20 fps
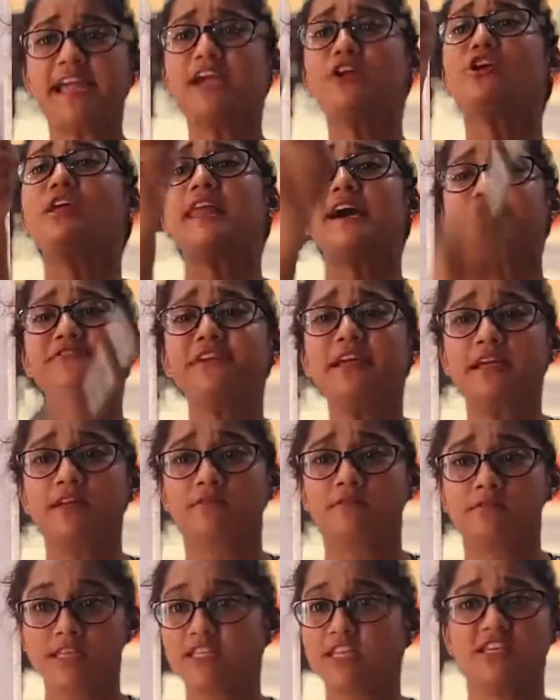are you
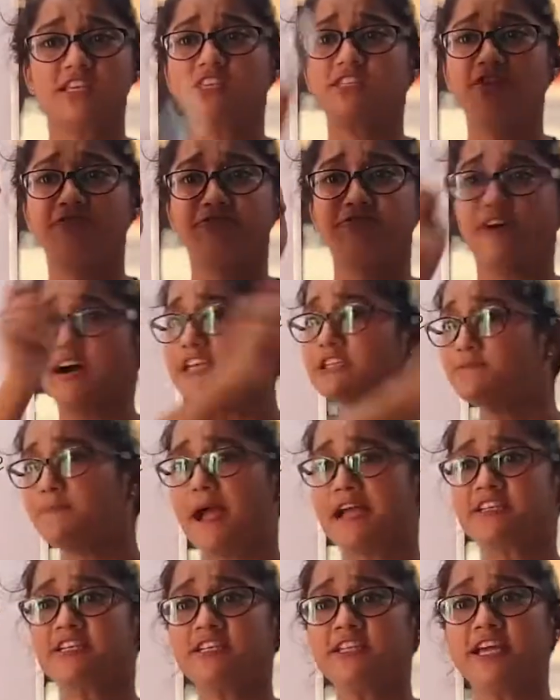laughing? This is the worst
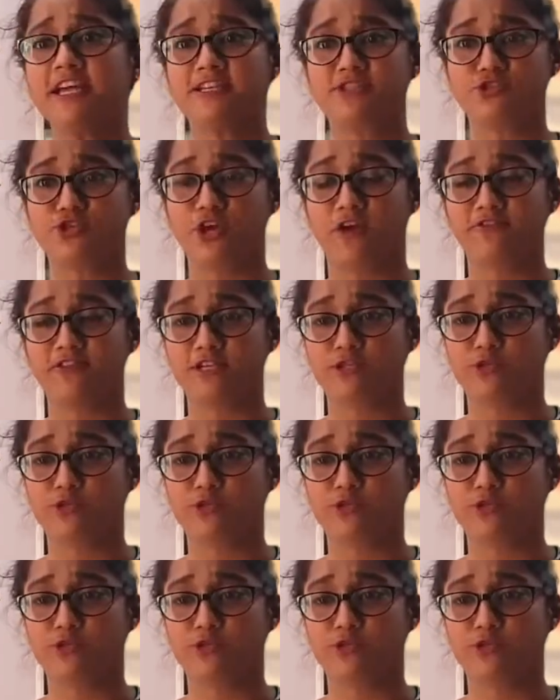batch in the history of the